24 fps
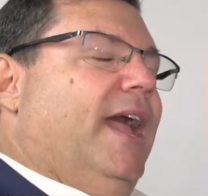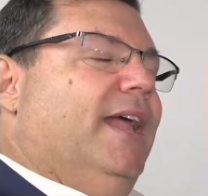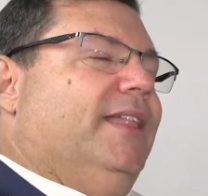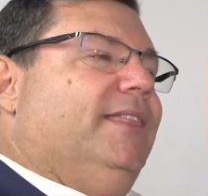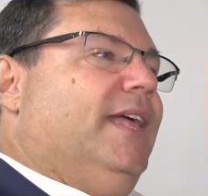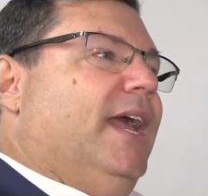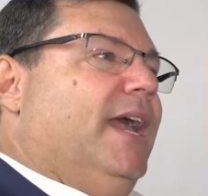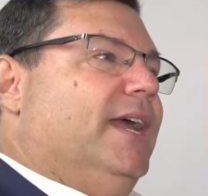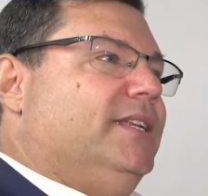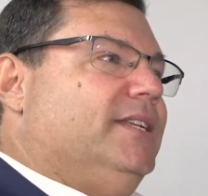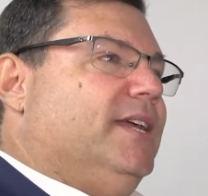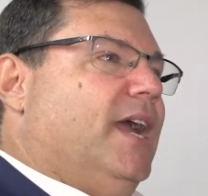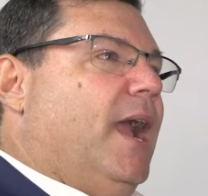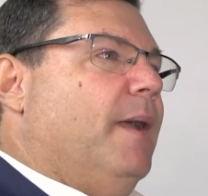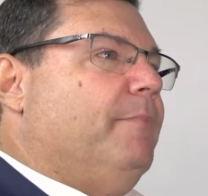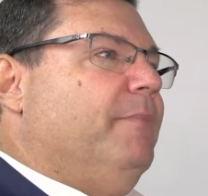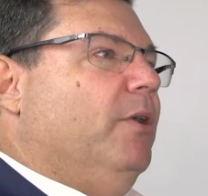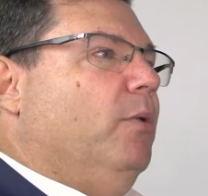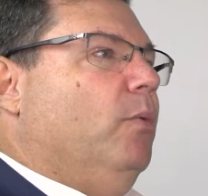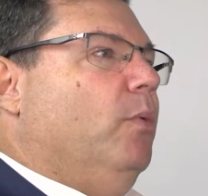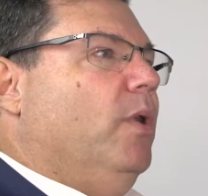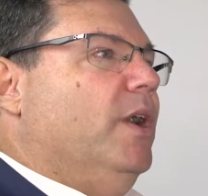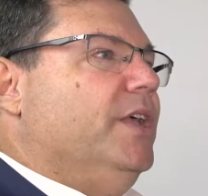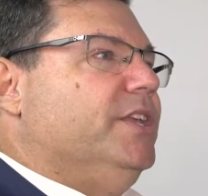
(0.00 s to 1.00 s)
At that time,
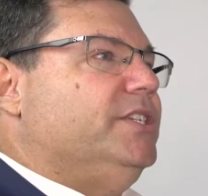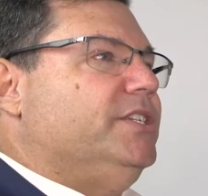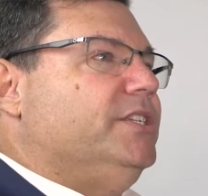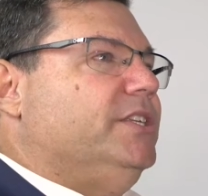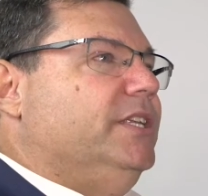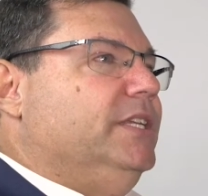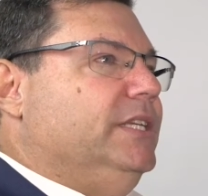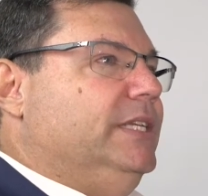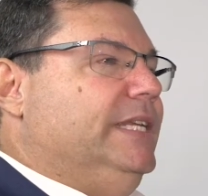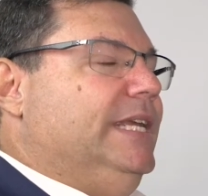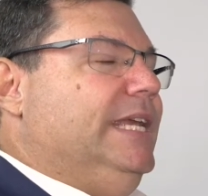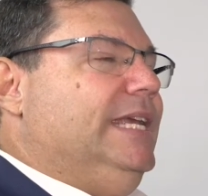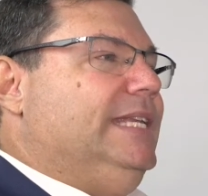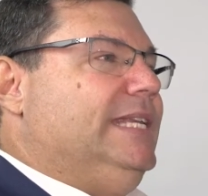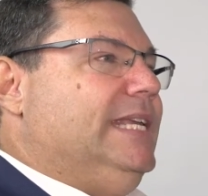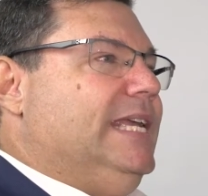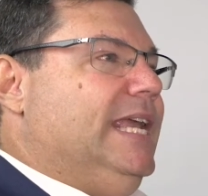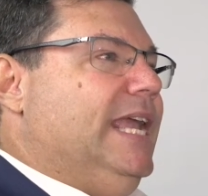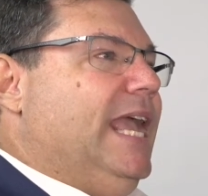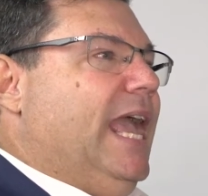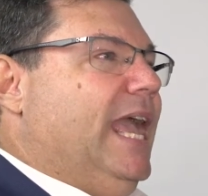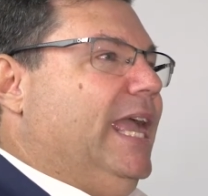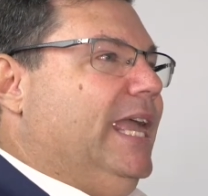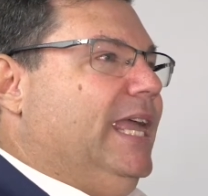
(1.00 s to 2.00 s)
it was
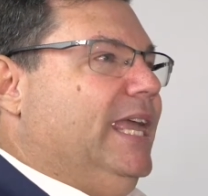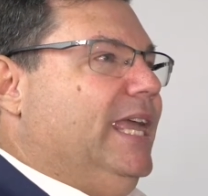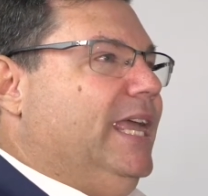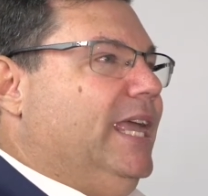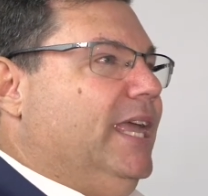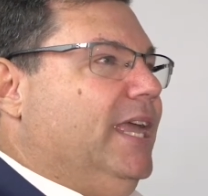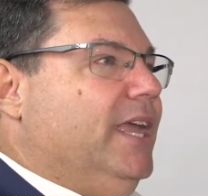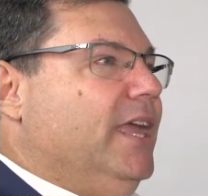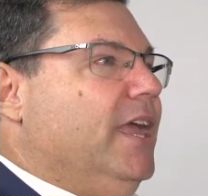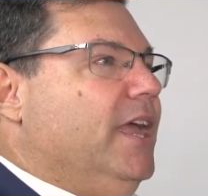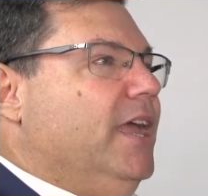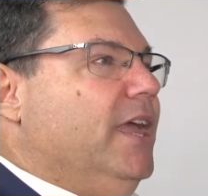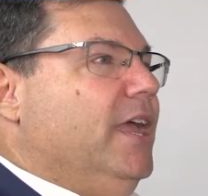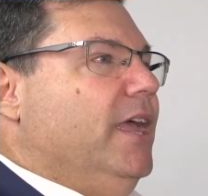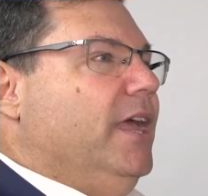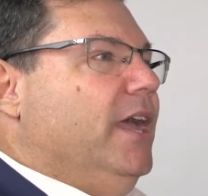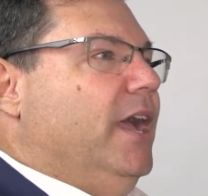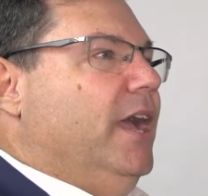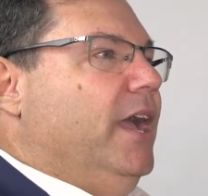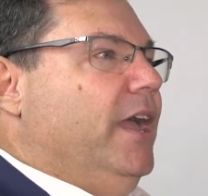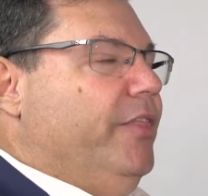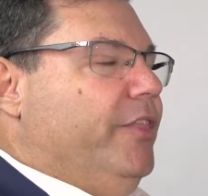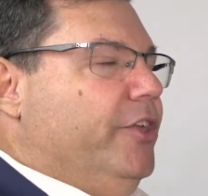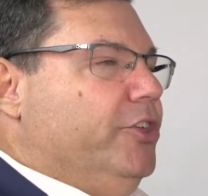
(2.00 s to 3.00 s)
DTAE,
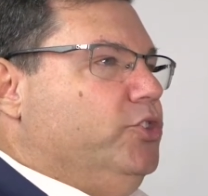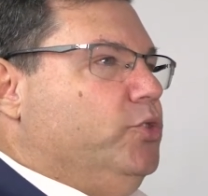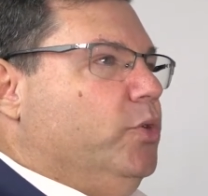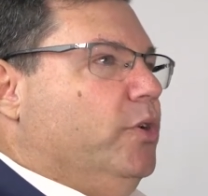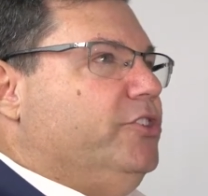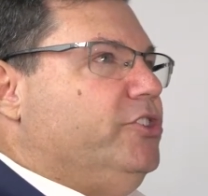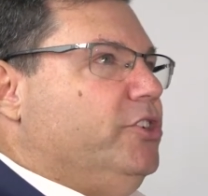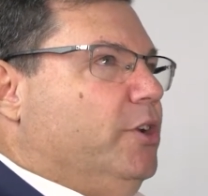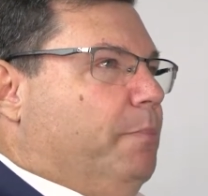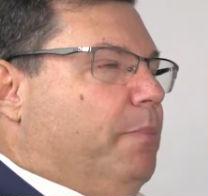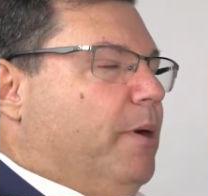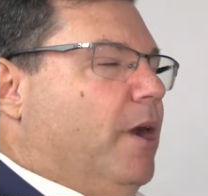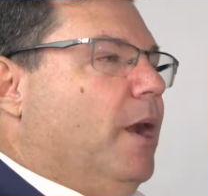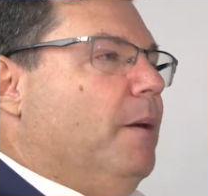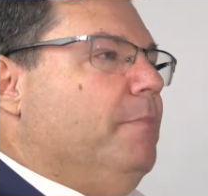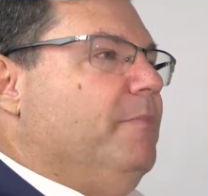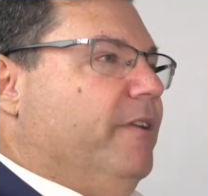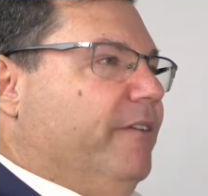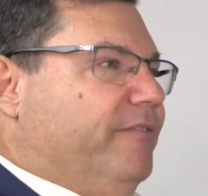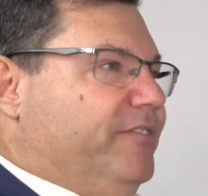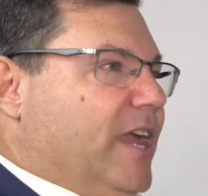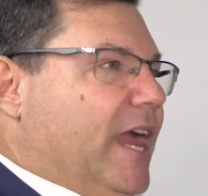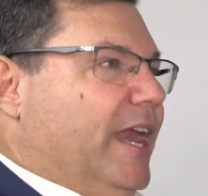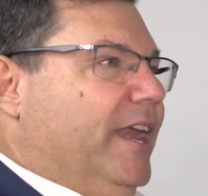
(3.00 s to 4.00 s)
uh, the Georgia
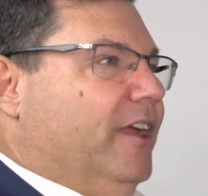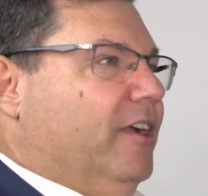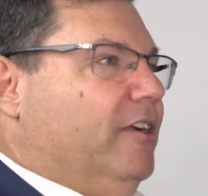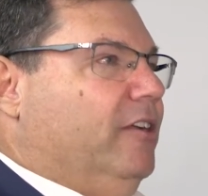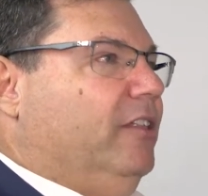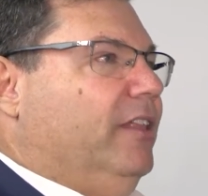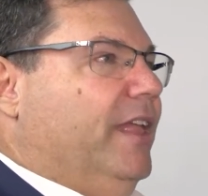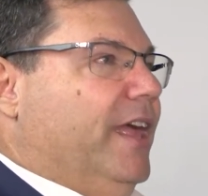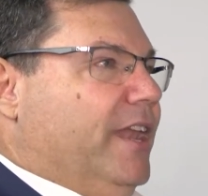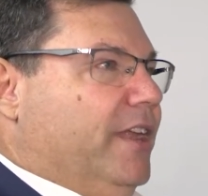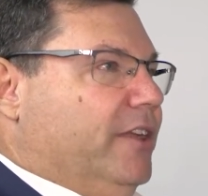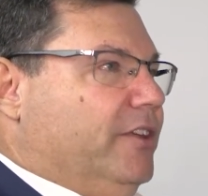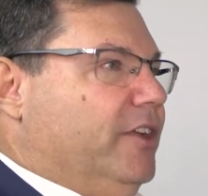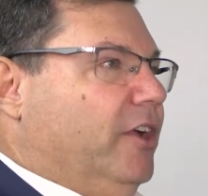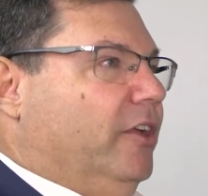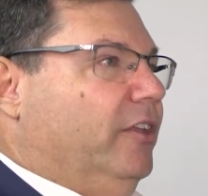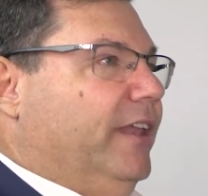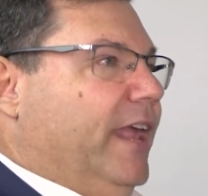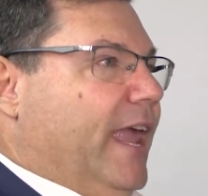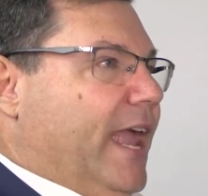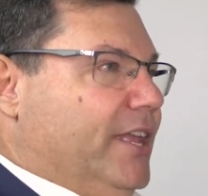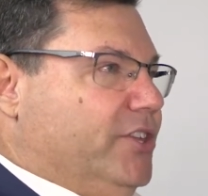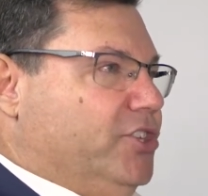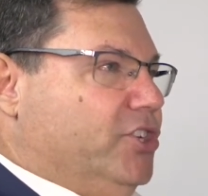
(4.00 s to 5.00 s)
Department of Technical and
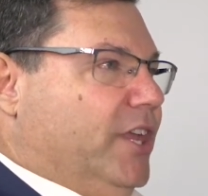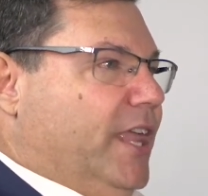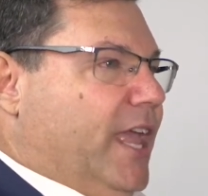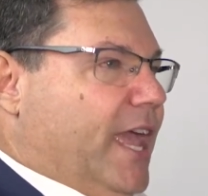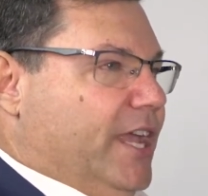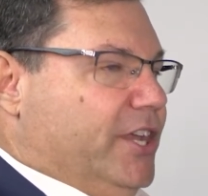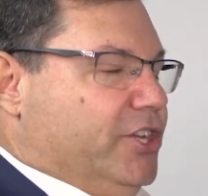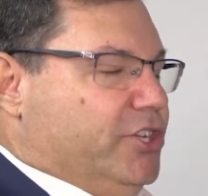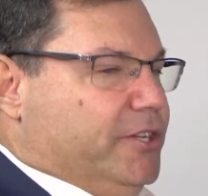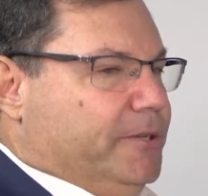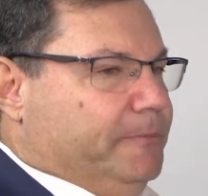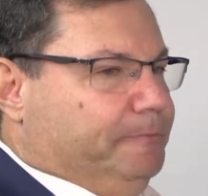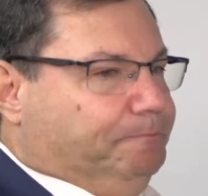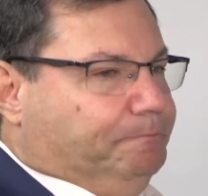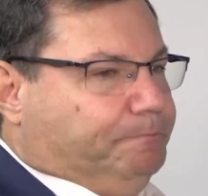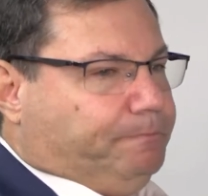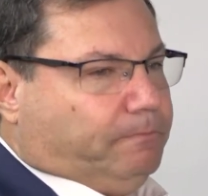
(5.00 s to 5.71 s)
Adult Education.